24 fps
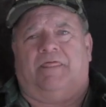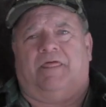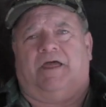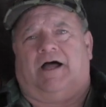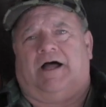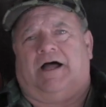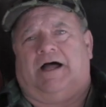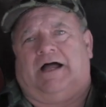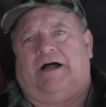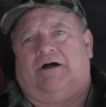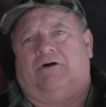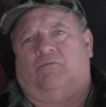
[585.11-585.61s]

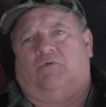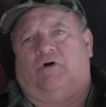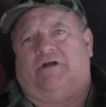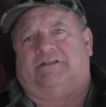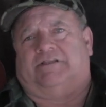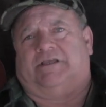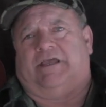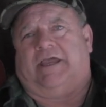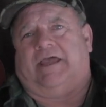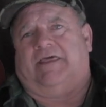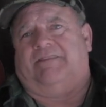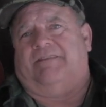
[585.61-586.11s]

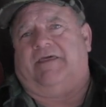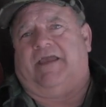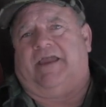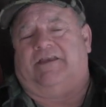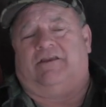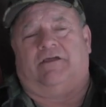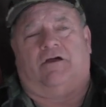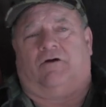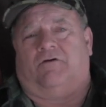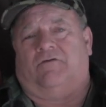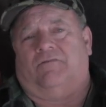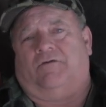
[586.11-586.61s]
What
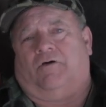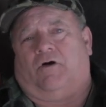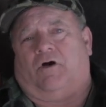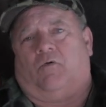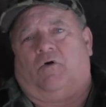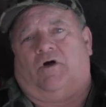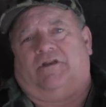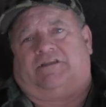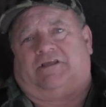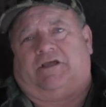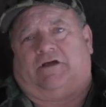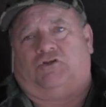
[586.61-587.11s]

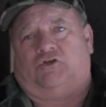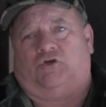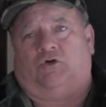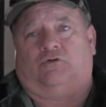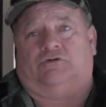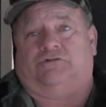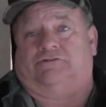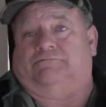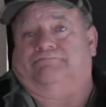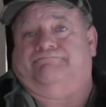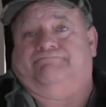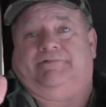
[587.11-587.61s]
they'll
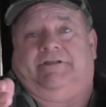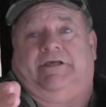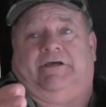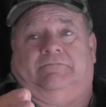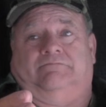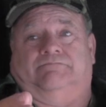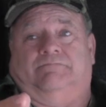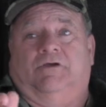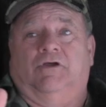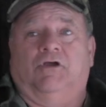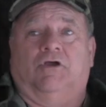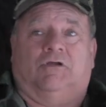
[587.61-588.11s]
do is
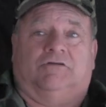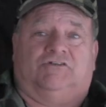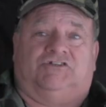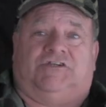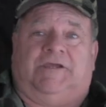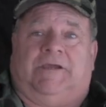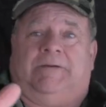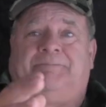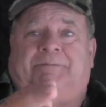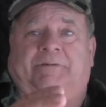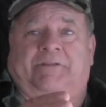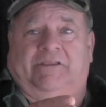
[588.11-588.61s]
they'll
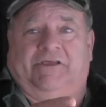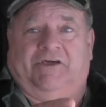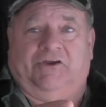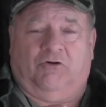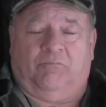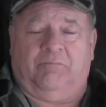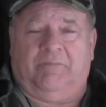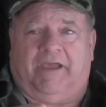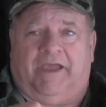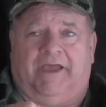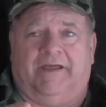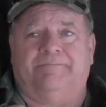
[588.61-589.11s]
tip a
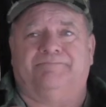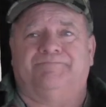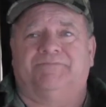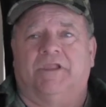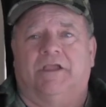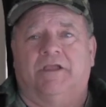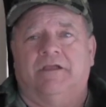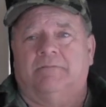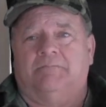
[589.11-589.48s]
little bit,